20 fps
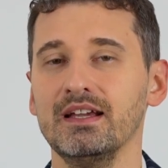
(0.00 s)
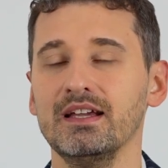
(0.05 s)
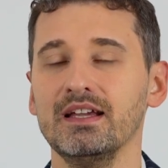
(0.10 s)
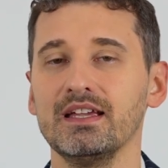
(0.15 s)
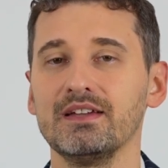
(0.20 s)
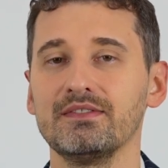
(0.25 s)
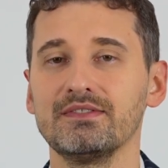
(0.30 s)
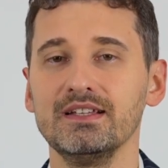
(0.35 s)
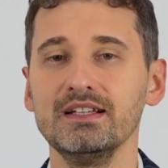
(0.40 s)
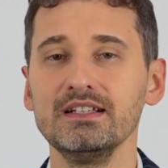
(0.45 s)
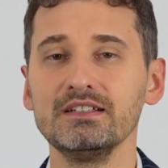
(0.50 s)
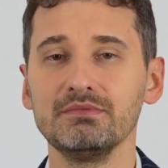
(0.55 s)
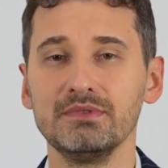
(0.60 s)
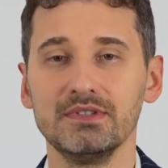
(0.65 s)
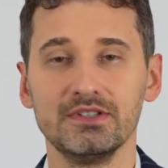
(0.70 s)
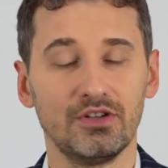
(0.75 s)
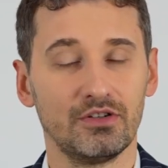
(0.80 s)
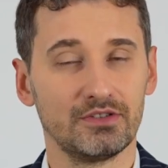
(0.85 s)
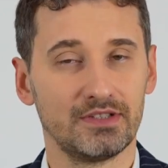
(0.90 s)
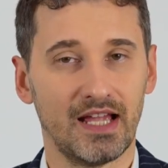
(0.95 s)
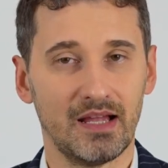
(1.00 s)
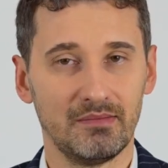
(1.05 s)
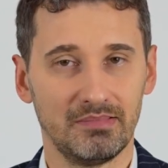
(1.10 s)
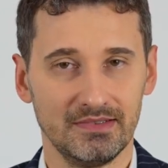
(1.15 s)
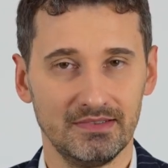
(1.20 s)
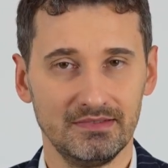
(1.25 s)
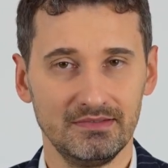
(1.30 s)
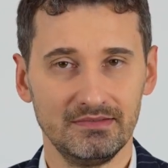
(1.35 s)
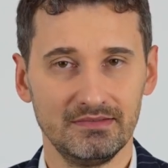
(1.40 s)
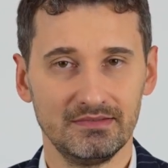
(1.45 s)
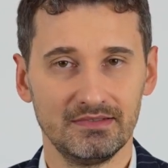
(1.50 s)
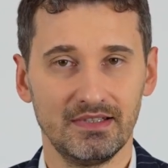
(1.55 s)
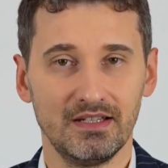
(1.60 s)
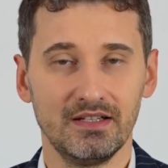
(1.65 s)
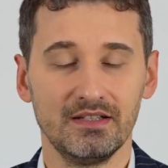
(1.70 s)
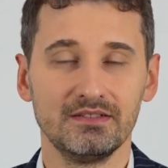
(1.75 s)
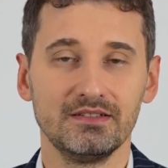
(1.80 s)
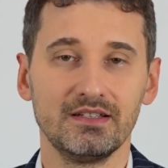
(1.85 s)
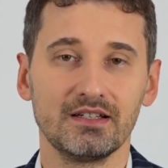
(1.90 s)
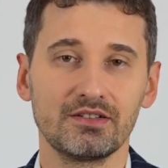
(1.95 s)
If this will not happen,
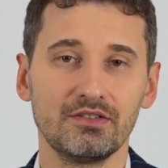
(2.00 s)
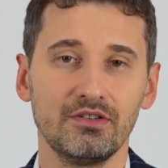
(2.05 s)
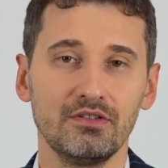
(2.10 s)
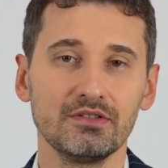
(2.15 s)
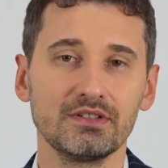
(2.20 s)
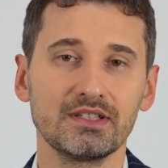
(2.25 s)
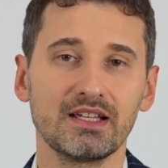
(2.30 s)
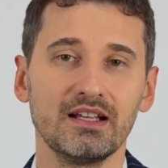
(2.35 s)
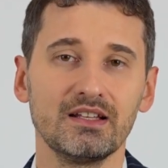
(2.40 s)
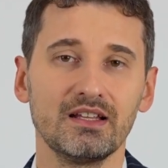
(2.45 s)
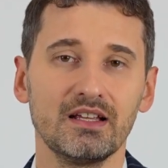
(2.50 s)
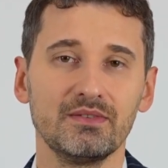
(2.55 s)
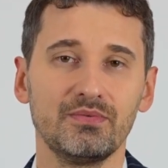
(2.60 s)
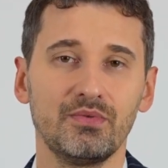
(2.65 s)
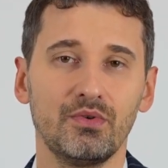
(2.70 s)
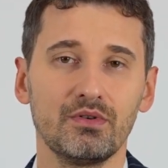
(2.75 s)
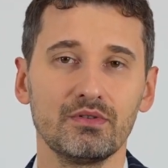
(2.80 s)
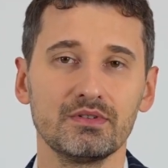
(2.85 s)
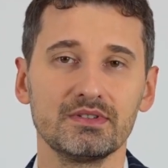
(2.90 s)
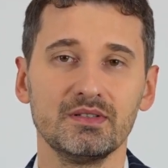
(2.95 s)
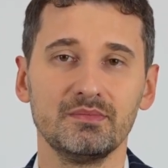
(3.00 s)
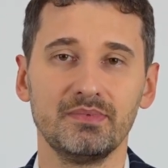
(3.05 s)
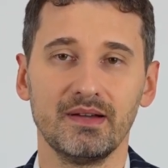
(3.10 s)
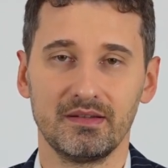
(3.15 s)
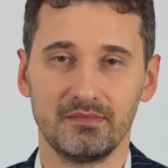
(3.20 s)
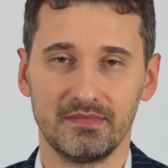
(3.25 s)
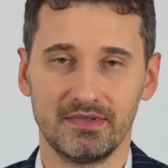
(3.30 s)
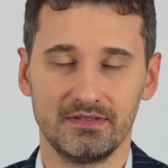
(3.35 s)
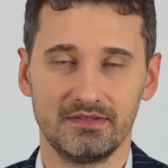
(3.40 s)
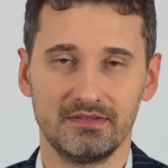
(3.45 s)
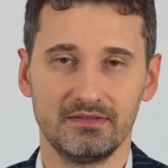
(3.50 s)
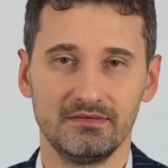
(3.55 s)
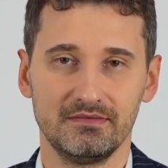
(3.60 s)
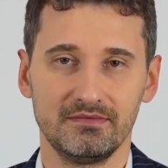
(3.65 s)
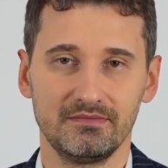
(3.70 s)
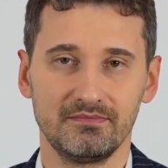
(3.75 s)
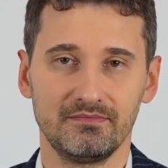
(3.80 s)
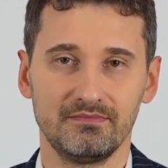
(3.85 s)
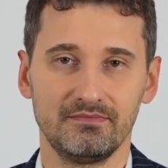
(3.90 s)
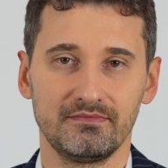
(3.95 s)
the court can enforce the payment.
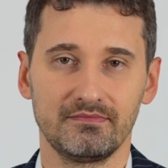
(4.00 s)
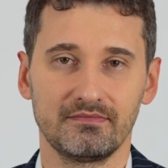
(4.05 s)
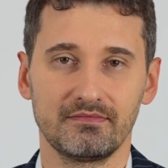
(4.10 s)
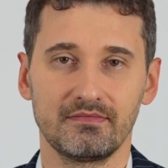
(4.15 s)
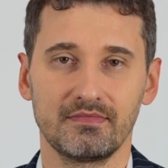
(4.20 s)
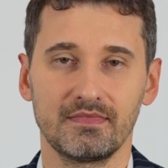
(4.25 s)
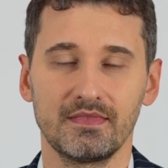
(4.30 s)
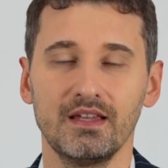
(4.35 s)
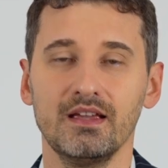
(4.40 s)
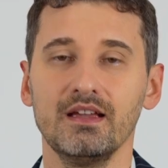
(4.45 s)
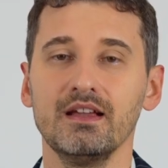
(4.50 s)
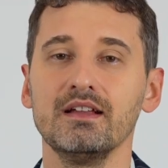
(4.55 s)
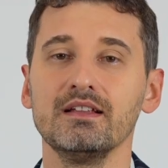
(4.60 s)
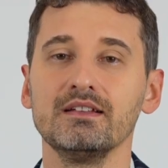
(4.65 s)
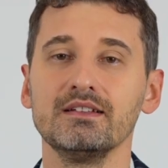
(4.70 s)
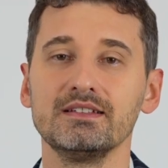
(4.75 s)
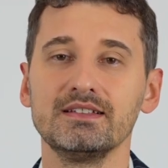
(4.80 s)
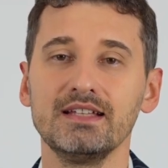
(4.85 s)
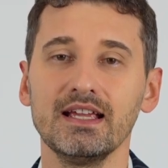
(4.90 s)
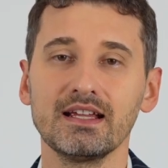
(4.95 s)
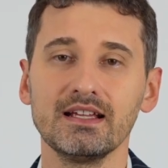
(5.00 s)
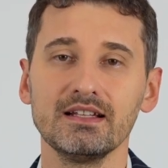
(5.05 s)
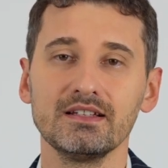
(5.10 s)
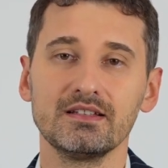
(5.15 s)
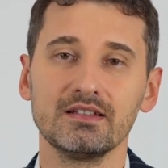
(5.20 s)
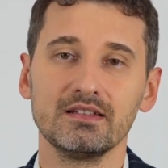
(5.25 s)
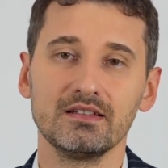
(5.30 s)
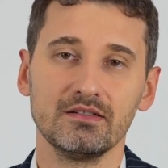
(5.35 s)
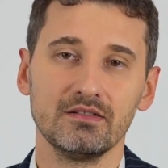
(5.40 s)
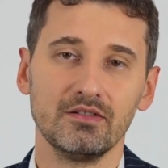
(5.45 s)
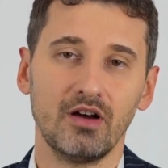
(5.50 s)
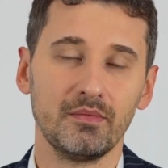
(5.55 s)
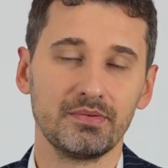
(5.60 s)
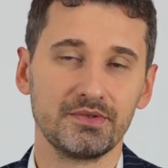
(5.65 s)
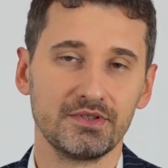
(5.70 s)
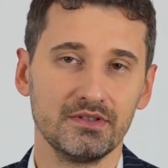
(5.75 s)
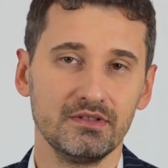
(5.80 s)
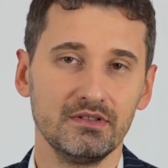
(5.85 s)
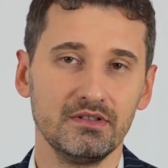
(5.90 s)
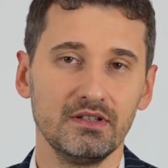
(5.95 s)
The second
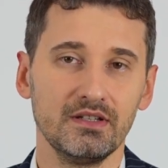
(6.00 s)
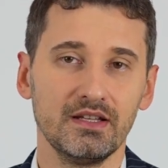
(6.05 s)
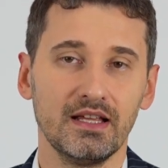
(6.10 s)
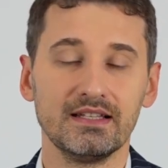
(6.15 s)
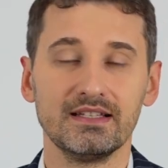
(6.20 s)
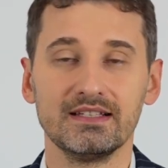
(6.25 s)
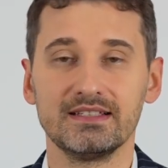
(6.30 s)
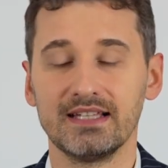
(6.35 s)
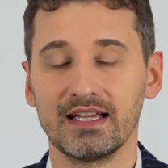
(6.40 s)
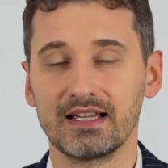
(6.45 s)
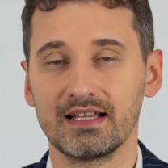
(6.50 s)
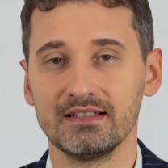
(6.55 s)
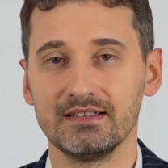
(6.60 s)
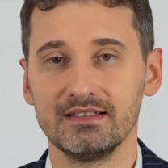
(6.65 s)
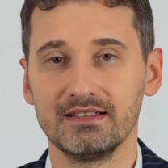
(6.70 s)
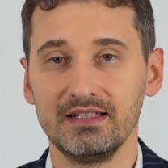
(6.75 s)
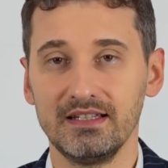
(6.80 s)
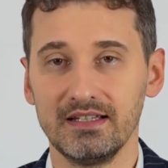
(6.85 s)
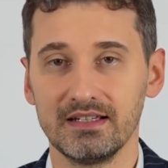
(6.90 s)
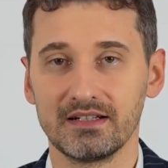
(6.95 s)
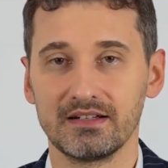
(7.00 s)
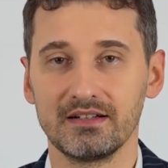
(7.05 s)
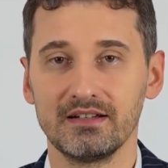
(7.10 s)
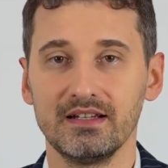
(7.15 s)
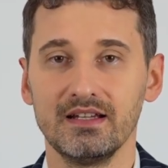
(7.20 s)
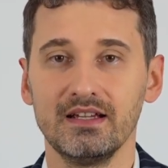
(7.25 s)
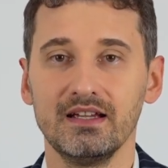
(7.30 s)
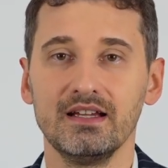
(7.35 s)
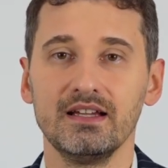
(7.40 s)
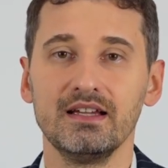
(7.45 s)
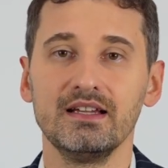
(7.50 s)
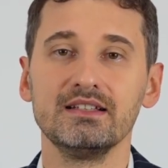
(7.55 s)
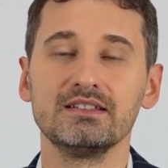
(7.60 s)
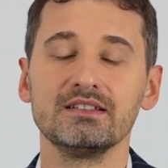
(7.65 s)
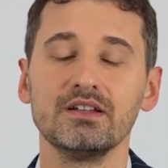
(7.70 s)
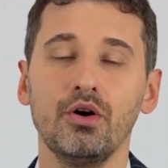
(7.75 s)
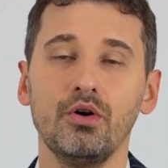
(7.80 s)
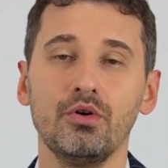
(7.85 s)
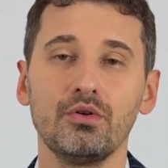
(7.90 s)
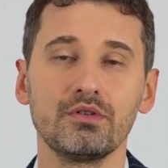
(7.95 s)
option and the second tier
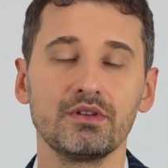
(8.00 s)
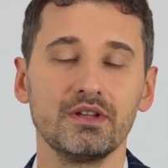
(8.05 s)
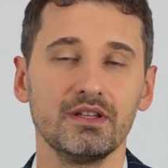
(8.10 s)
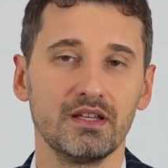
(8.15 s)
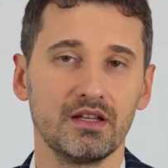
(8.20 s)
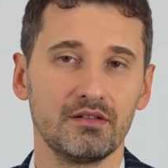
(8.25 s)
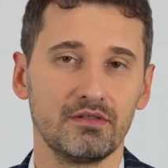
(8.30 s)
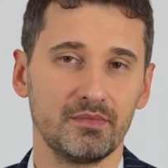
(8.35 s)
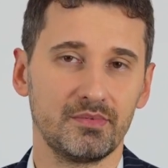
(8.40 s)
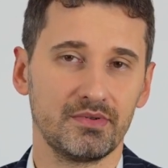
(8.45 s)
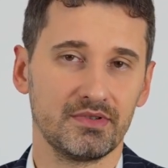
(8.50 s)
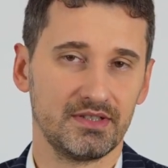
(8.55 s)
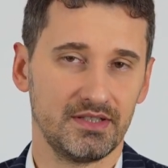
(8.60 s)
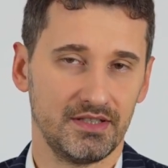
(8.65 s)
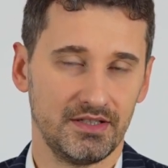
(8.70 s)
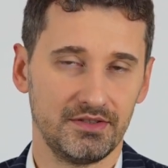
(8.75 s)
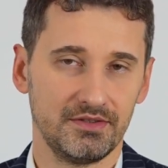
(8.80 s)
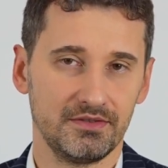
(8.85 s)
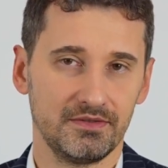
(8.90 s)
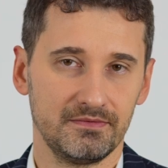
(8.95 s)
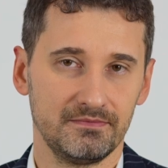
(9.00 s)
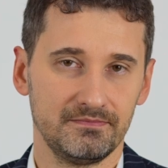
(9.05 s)
is ordinary procedure.